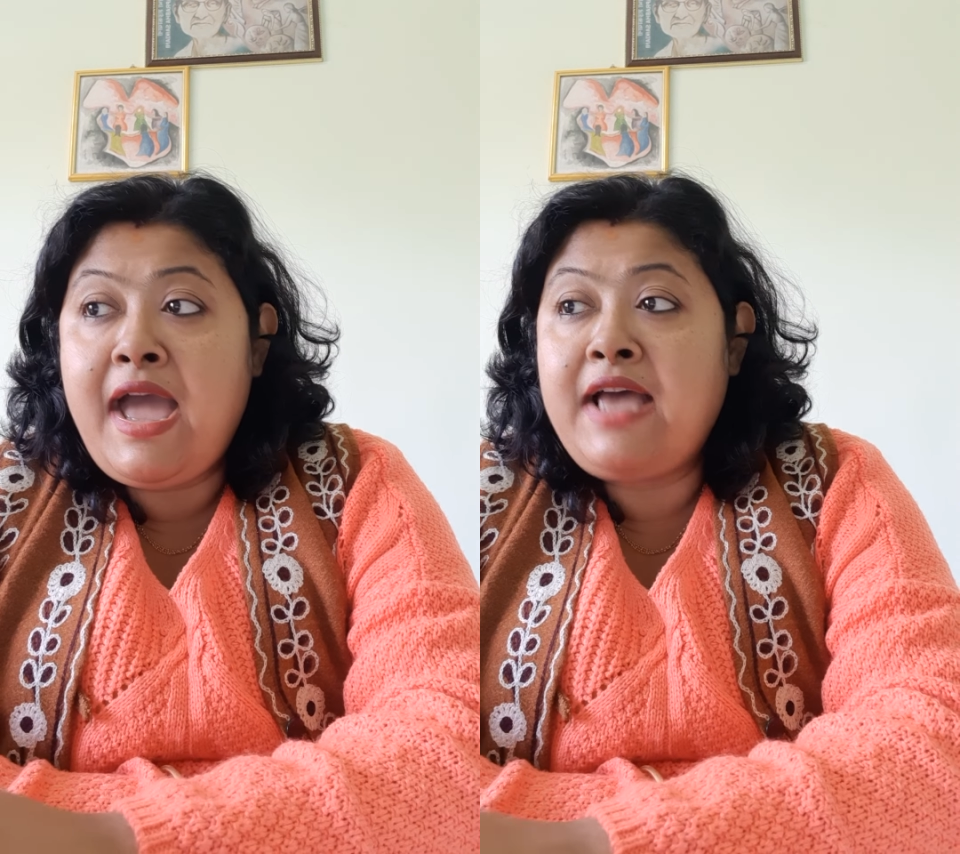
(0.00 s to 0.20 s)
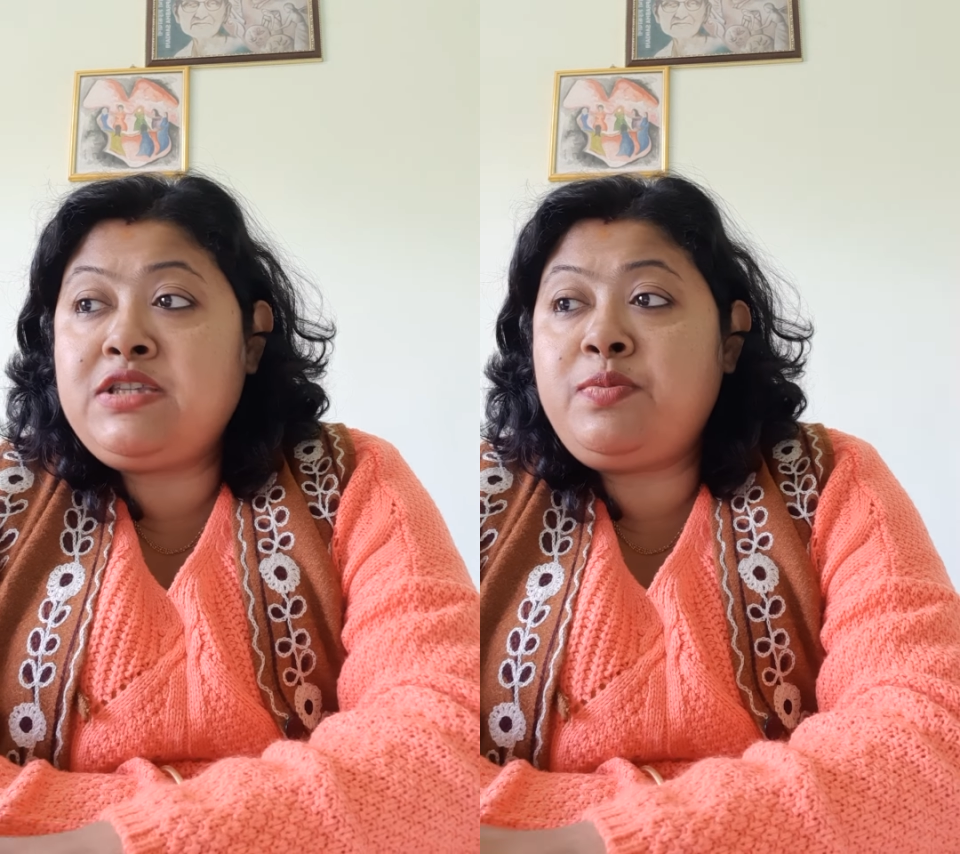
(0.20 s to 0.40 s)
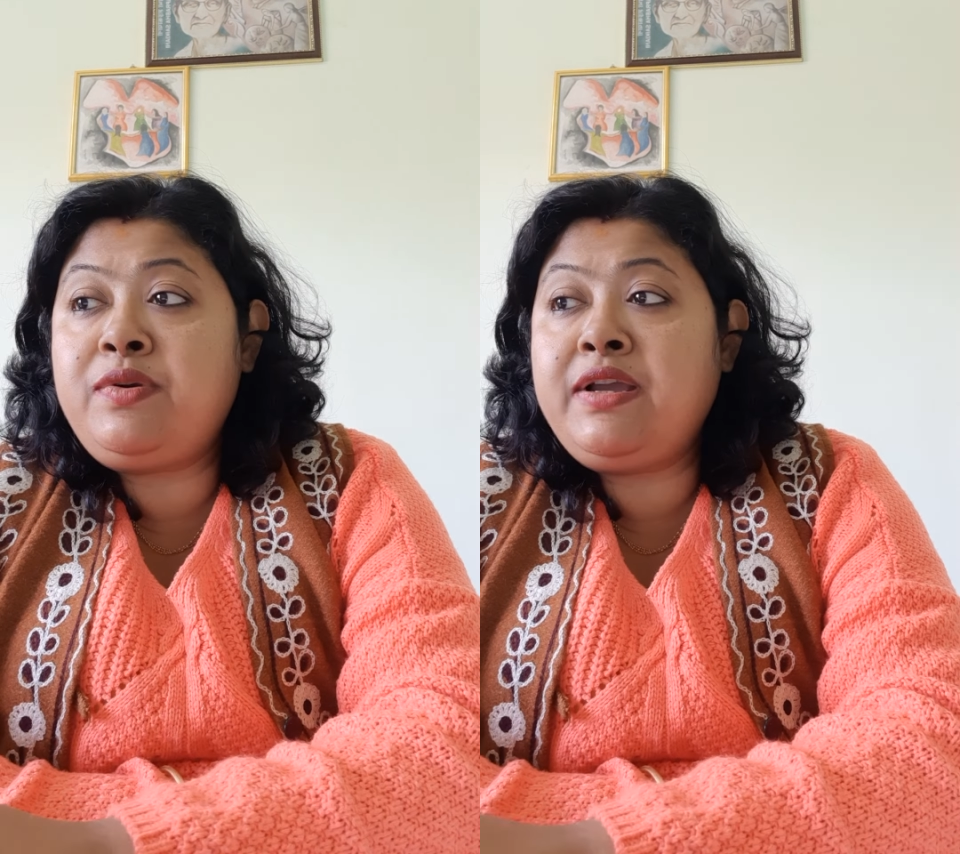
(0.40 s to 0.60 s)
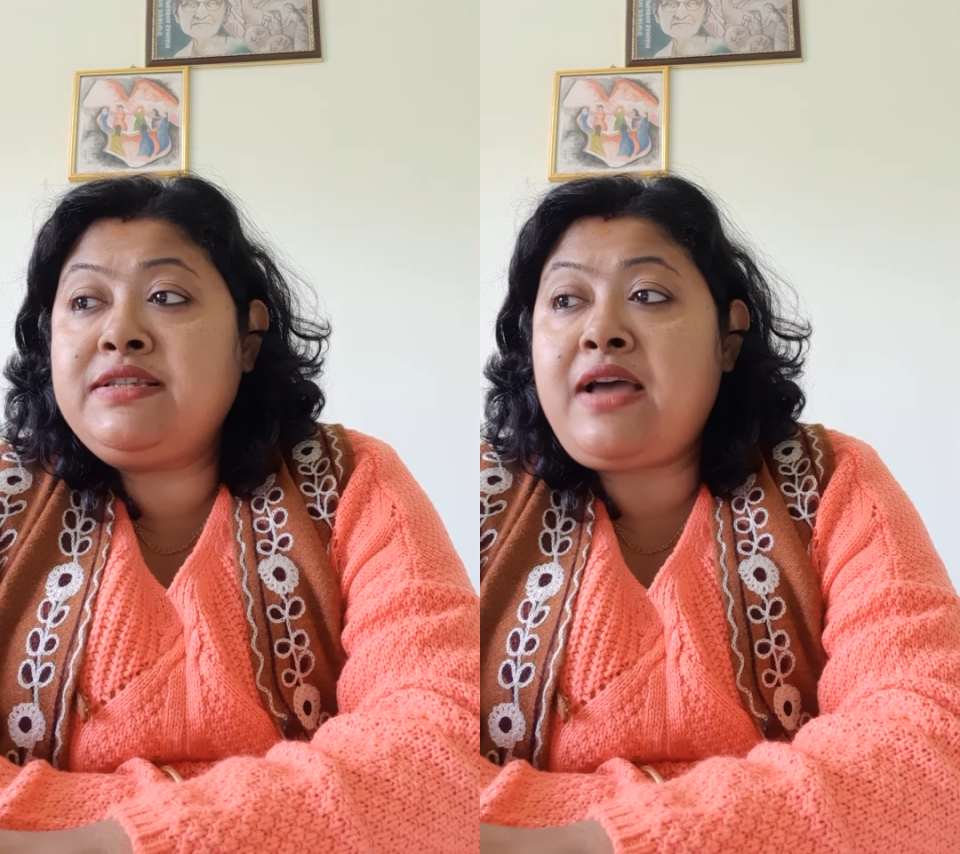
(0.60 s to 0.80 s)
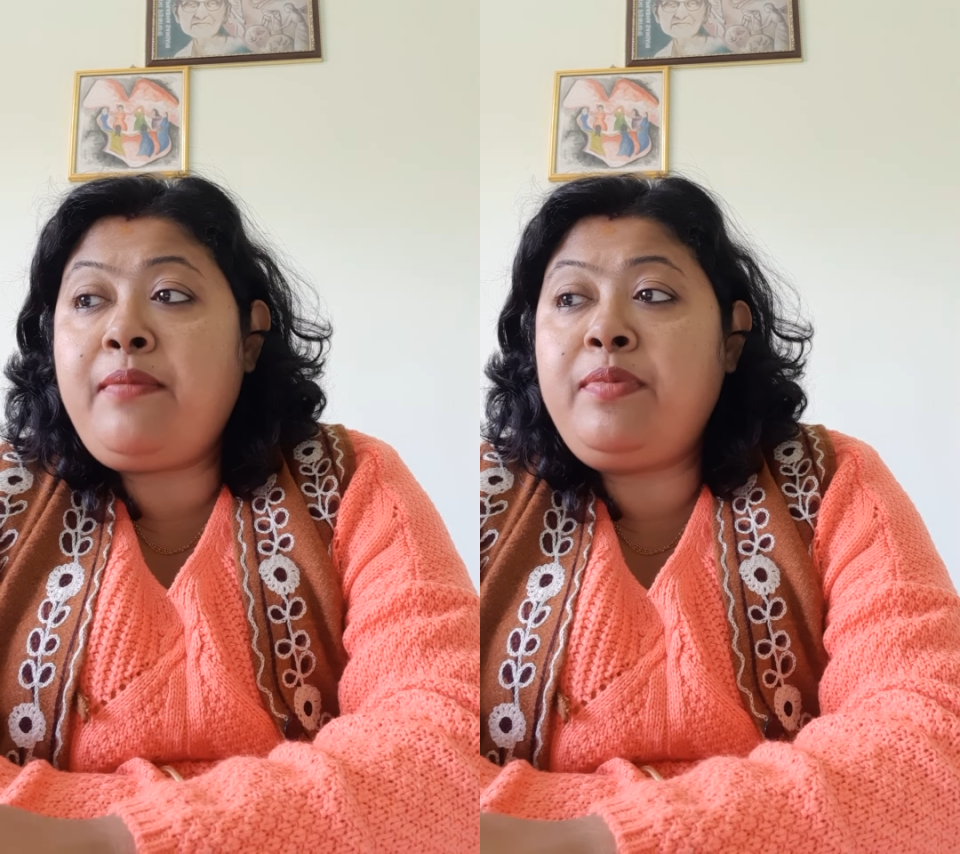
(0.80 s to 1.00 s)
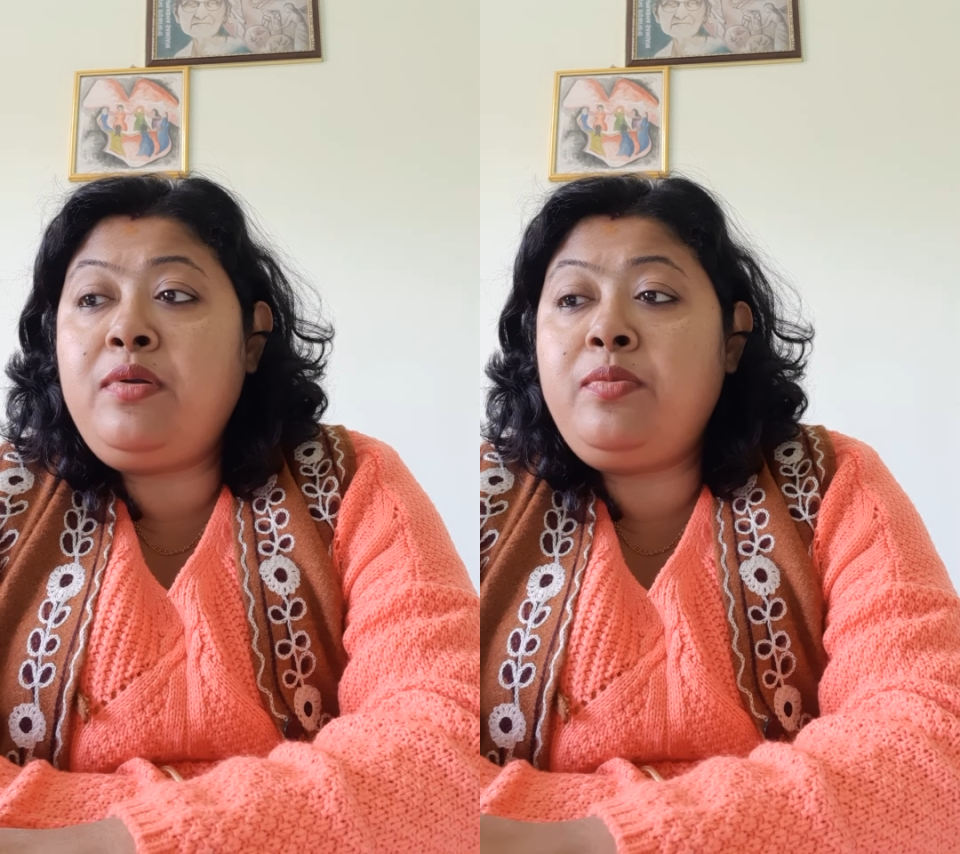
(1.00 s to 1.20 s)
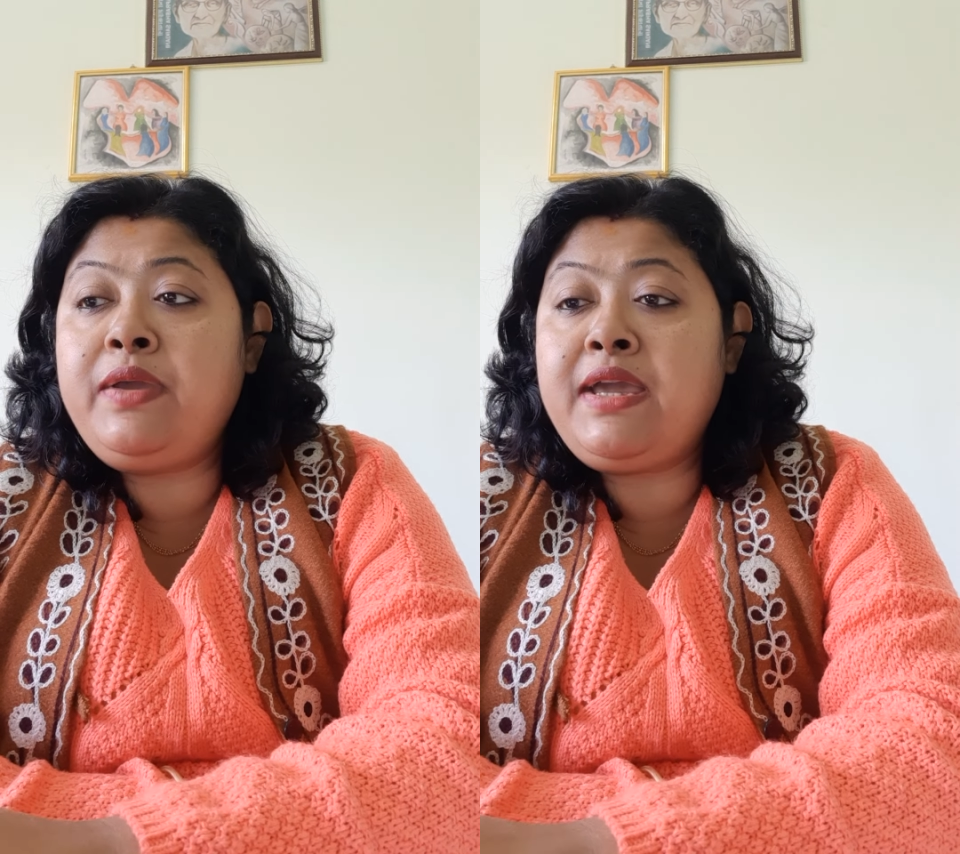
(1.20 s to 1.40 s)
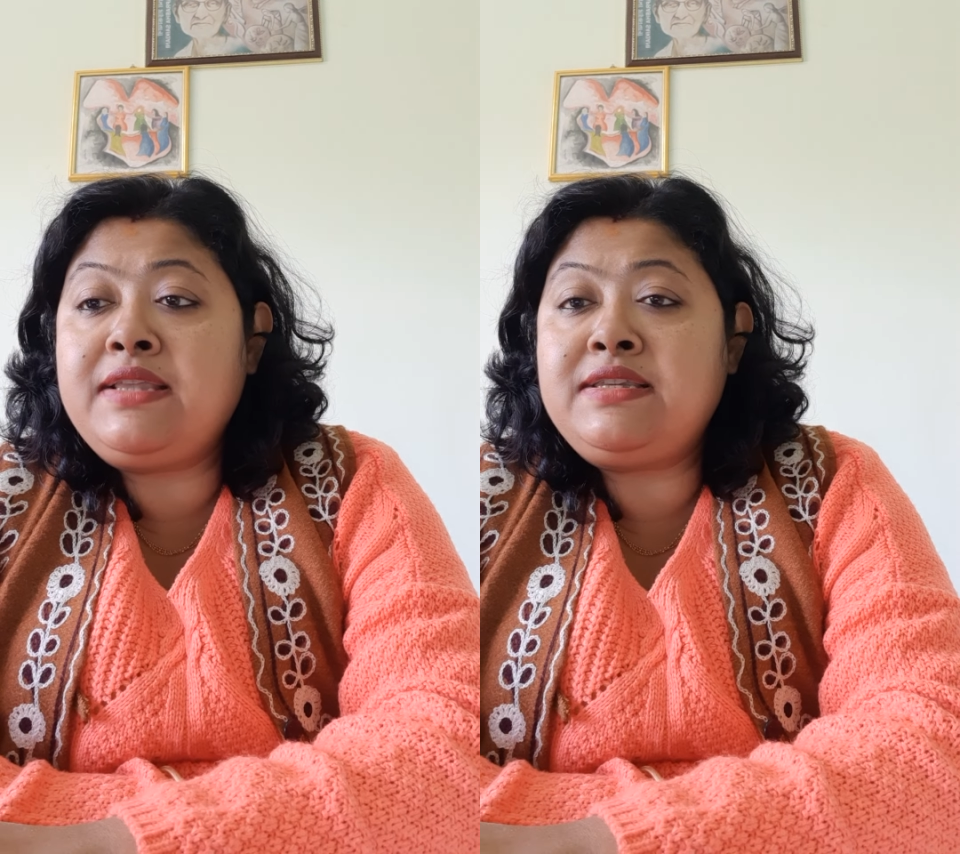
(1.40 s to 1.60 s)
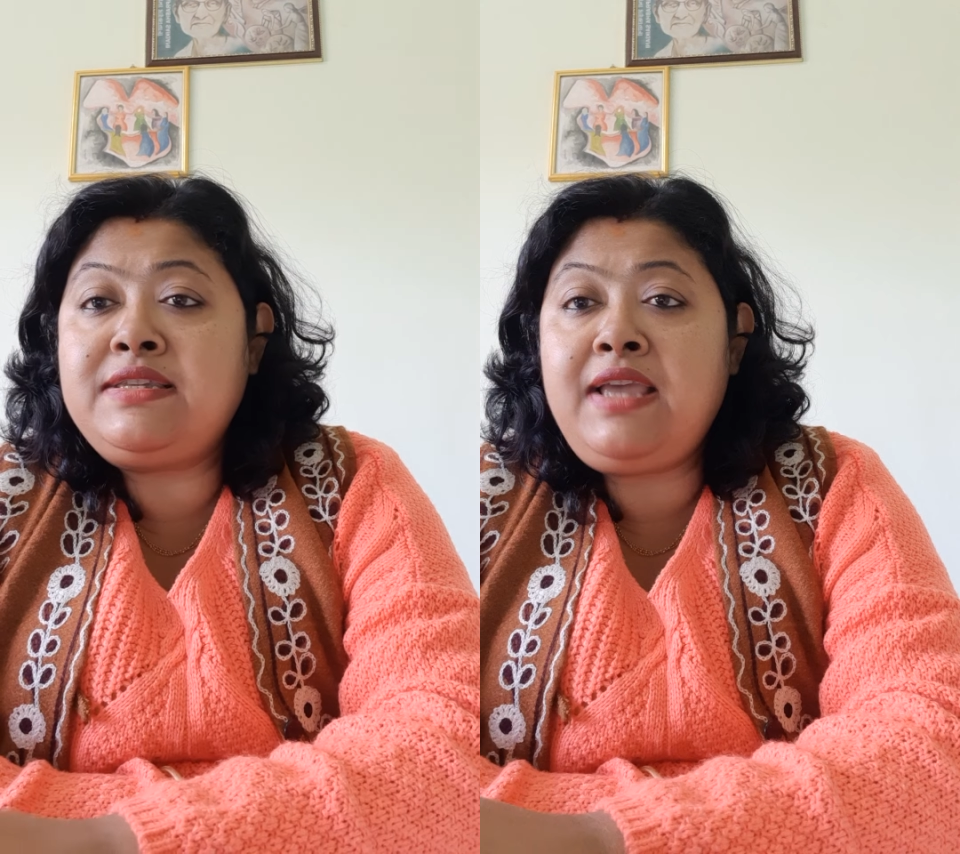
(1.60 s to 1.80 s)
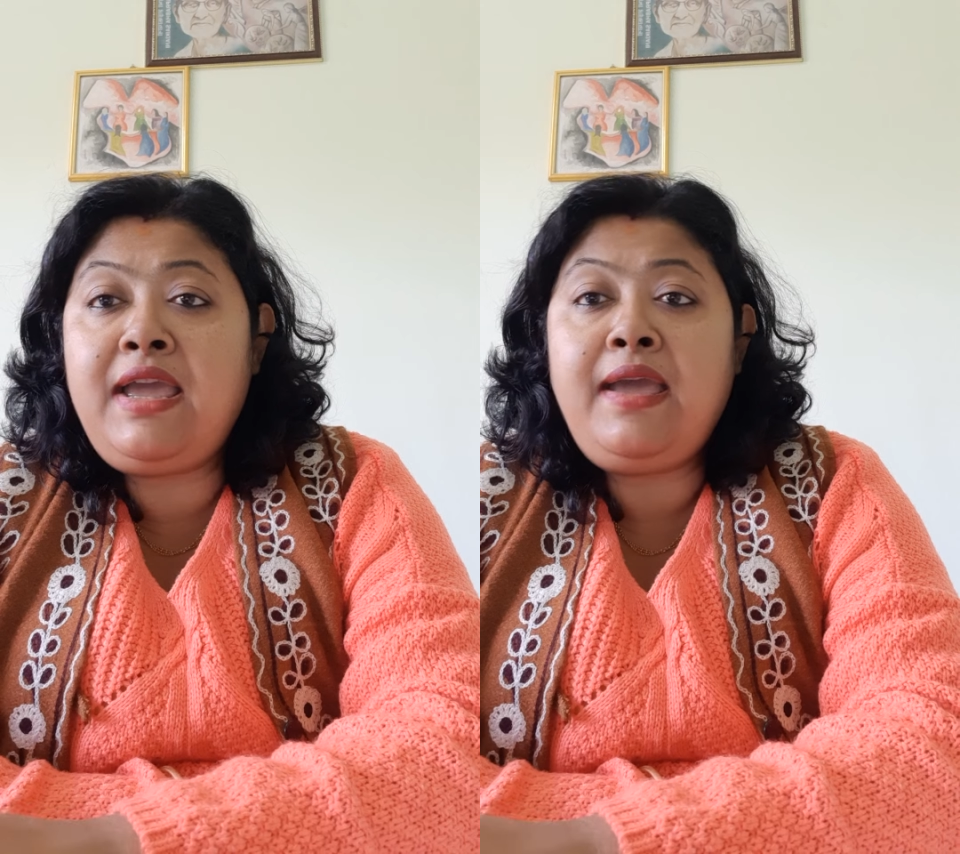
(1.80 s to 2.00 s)
As for example, we can
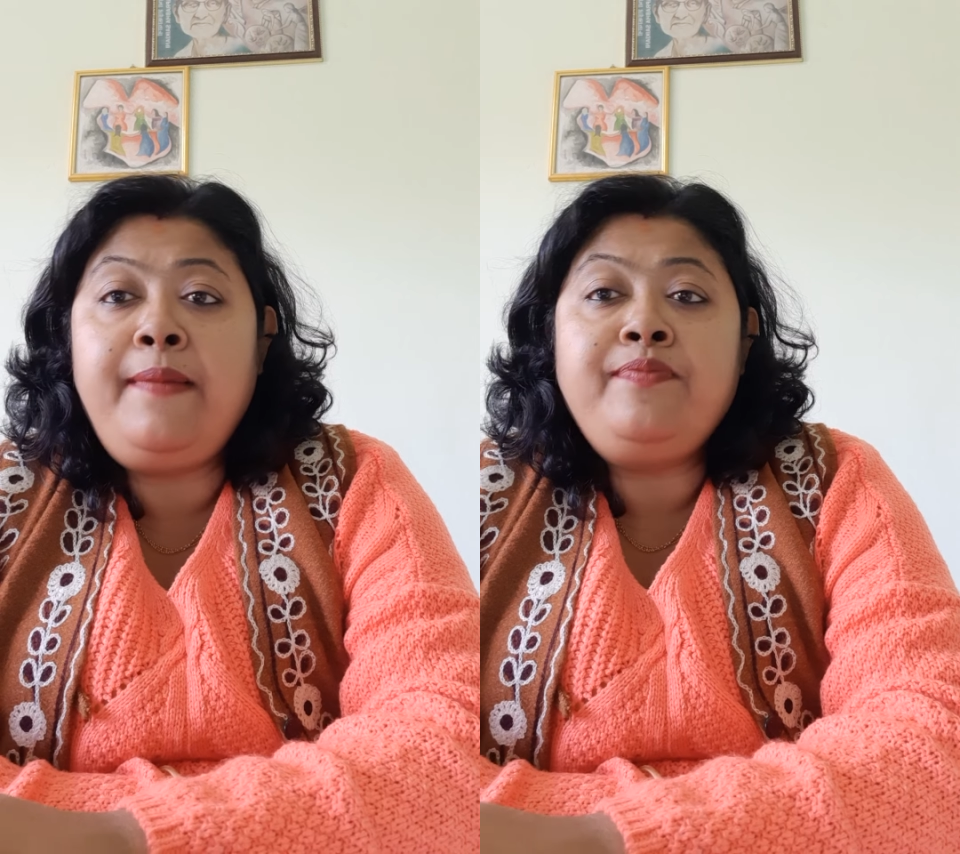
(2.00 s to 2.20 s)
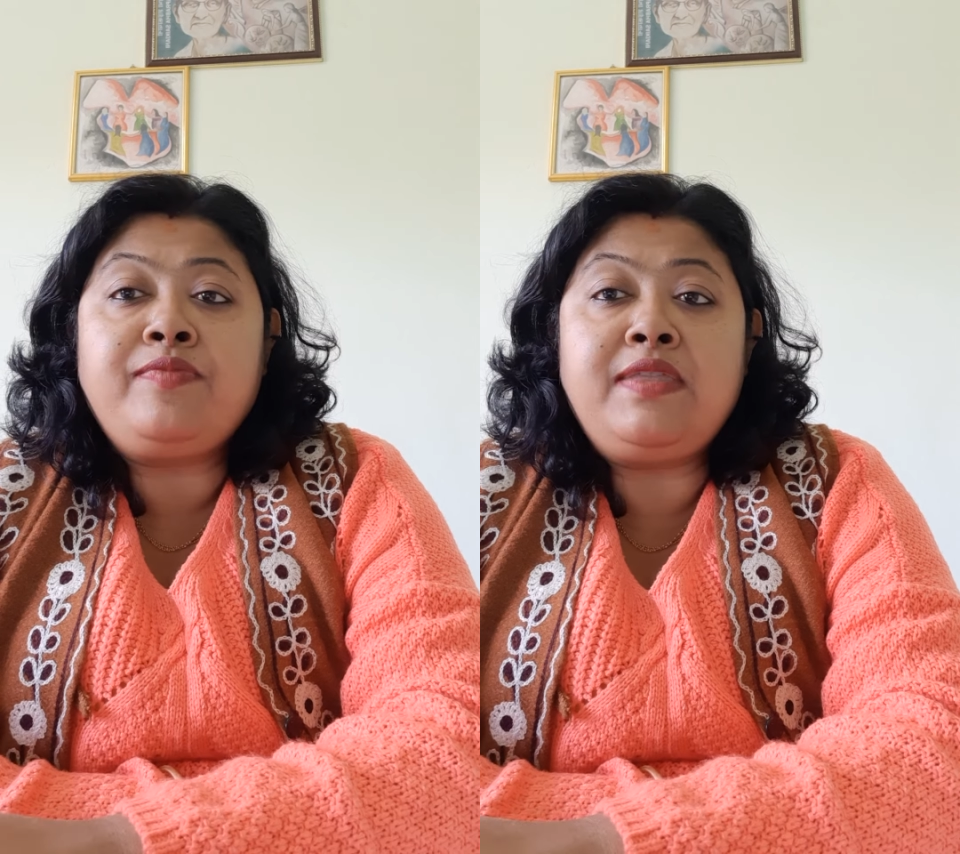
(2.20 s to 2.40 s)
say